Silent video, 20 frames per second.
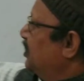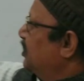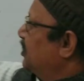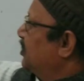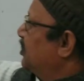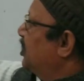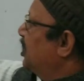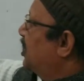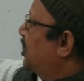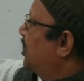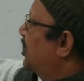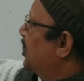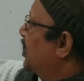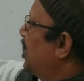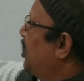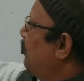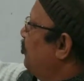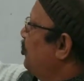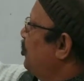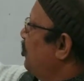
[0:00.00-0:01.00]
the
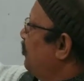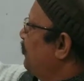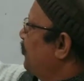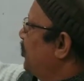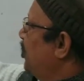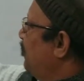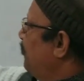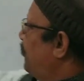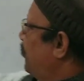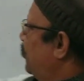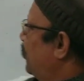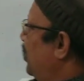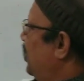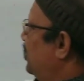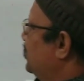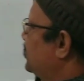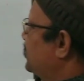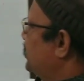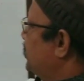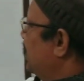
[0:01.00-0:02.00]
crowd of
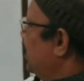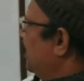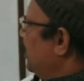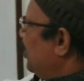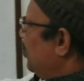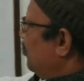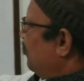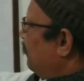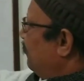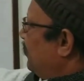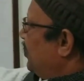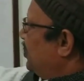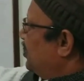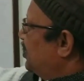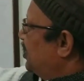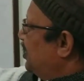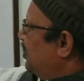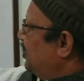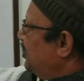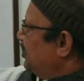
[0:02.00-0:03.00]
daffodils with
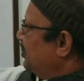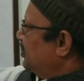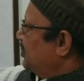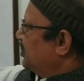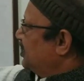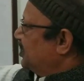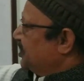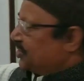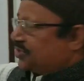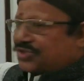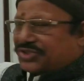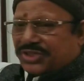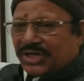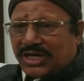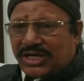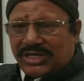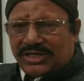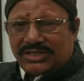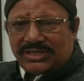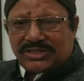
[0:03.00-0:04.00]
the
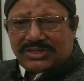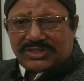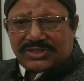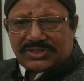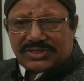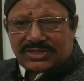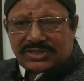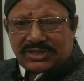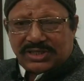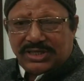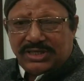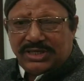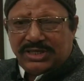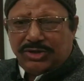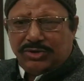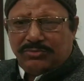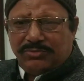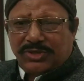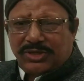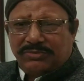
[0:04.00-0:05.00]
stars,
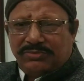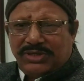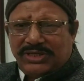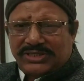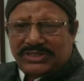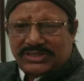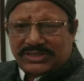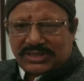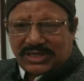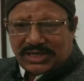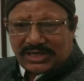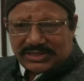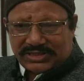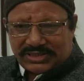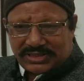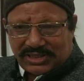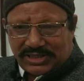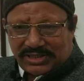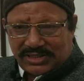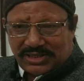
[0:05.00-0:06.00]
innumerable stars
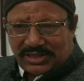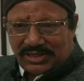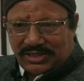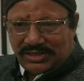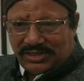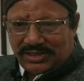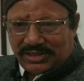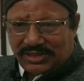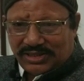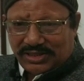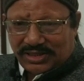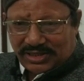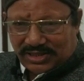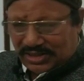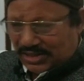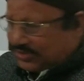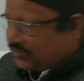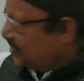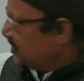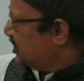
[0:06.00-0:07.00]
in the
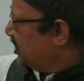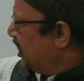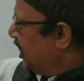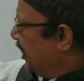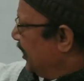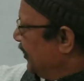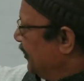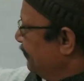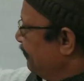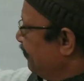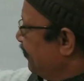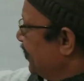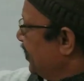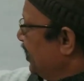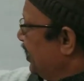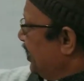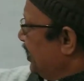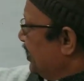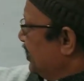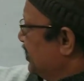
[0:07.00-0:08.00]
sky.
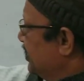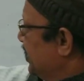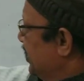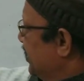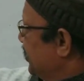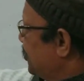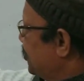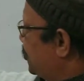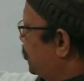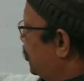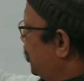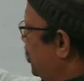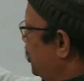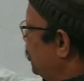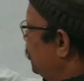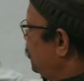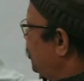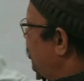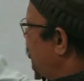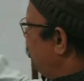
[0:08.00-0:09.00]
They
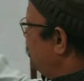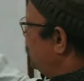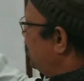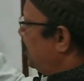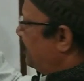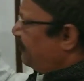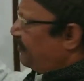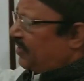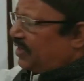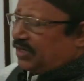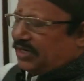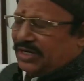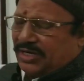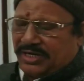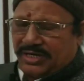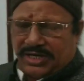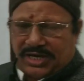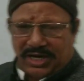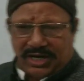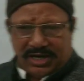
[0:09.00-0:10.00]
stretched in
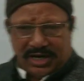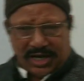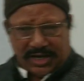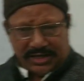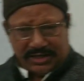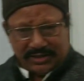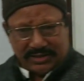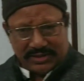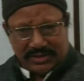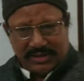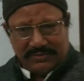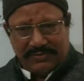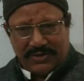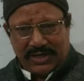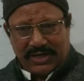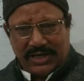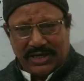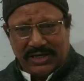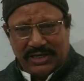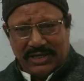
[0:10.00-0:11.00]
never-ending line.
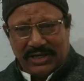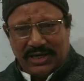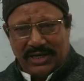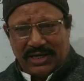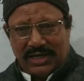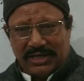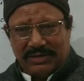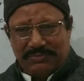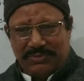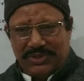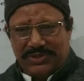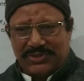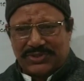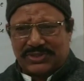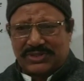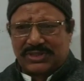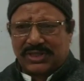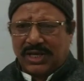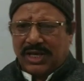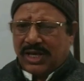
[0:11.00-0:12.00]
Never-ending line
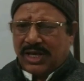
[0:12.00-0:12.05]
means